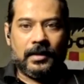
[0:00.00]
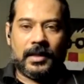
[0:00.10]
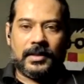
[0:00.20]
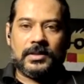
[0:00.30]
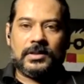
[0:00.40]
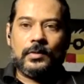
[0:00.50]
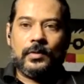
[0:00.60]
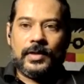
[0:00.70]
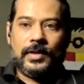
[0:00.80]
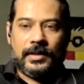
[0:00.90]
And then
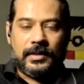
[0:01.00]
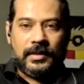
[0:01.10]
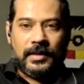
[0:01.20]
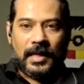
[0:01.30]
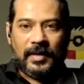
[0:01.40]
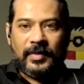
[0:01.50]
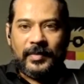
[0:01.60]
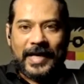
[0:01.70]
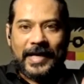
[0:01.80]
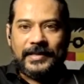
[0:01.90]
slowly here, I'm keeping
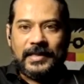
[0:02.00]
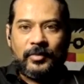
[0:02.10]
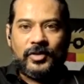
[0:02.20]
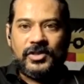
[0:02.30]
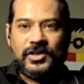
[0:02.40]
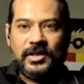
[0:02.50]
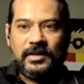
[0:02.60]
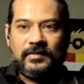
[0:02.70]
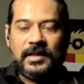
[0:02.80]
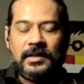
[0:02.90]
my hands up on the
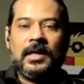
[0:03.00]
steering wheel.